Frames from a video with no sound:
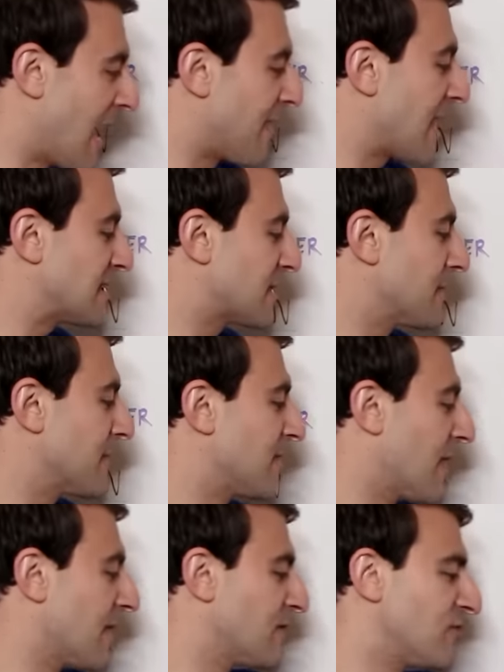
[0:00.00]
And that's gonna be
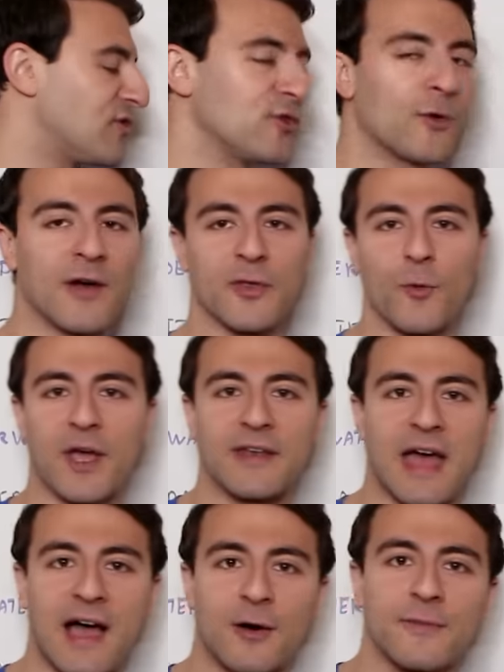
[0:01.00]
done two on the way
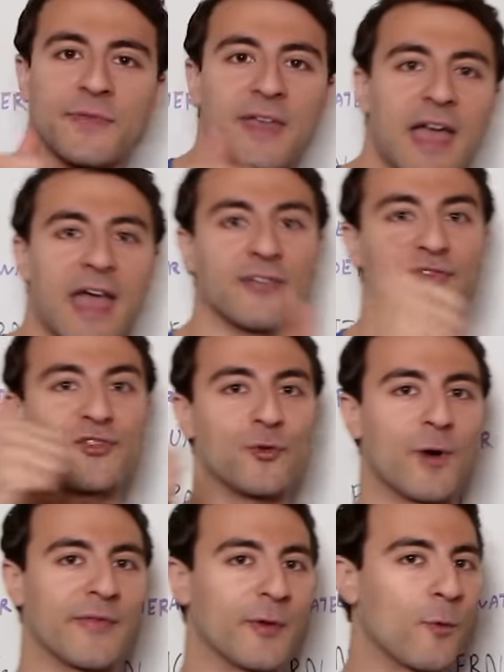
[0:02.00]
down and
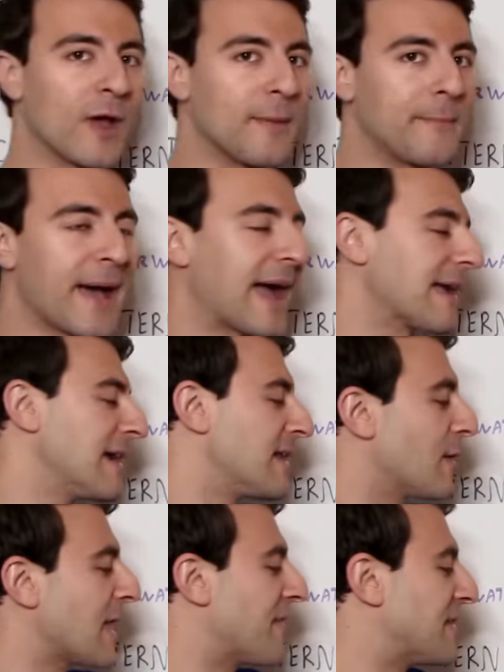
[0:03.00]
two on the way back.
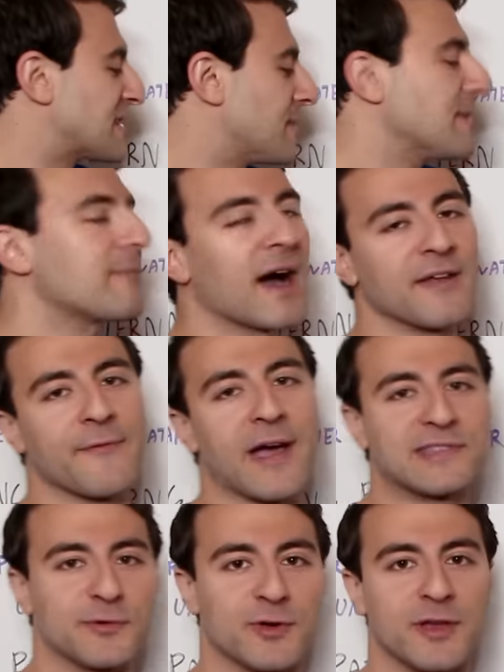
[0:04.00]
Now again, this can be
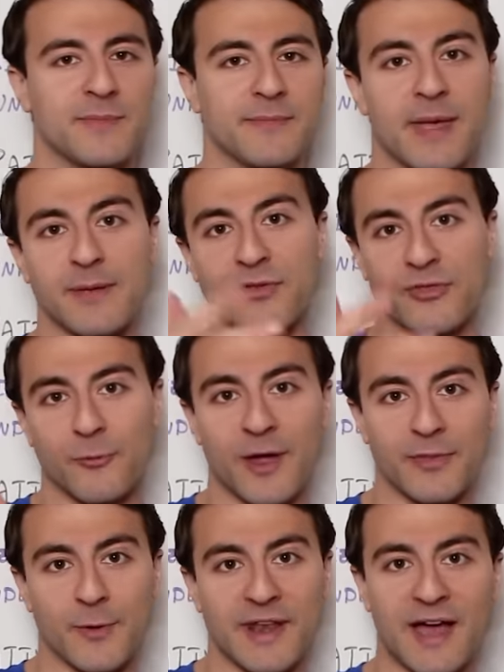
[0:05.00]
modified, so it could be maybe three
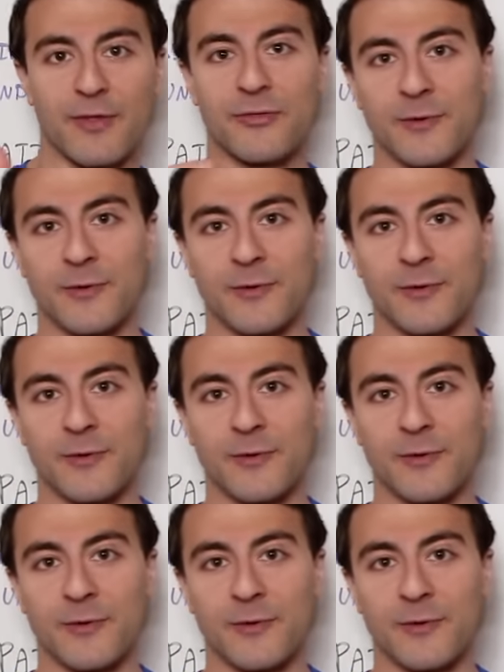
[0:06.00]
on the way down,